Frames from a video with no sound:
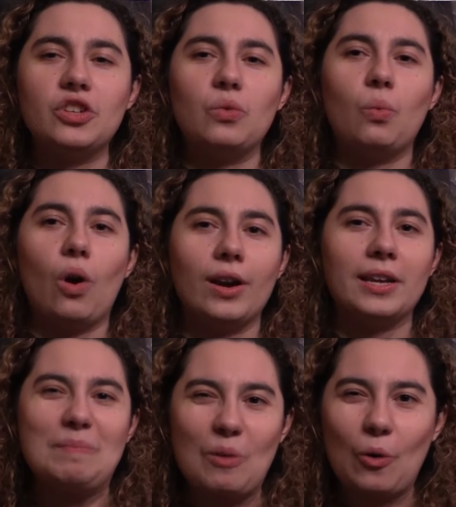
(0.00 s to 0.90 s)
you
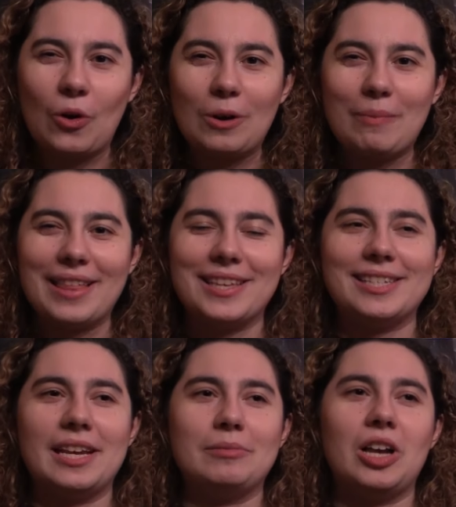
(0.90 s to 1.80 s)
wanting more, but at the
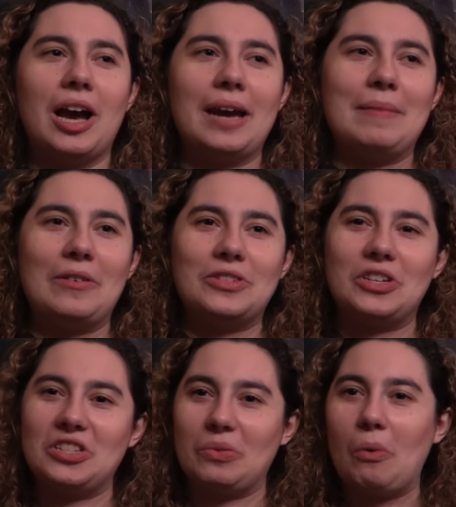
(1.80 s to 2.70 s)
same time, that was a
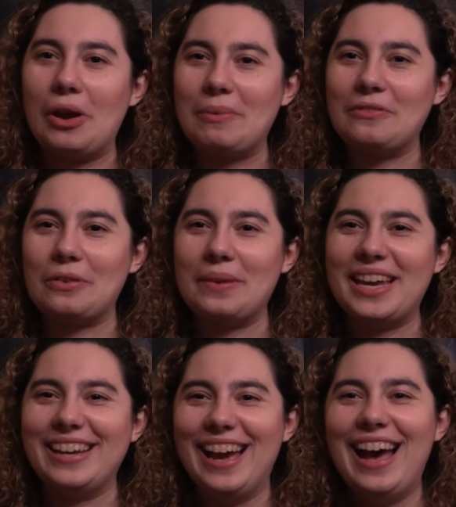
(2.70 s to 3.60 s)
disappointment for
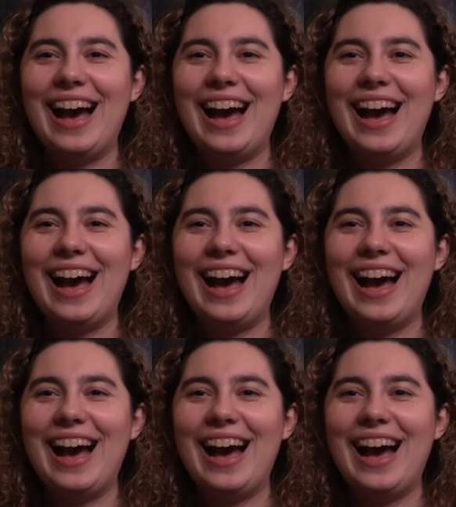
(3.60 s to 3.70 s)
me.